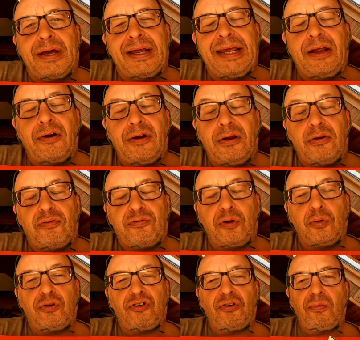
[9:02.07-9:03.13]
Here in the
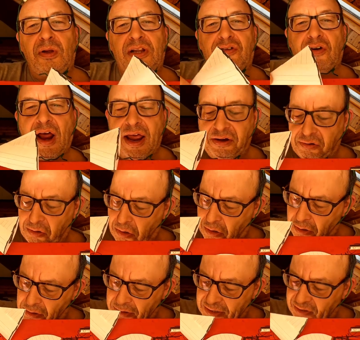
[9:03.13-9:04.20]
future we try to
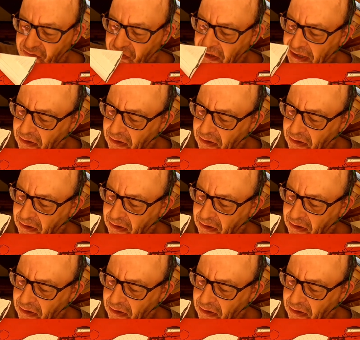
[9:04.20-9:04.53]
call this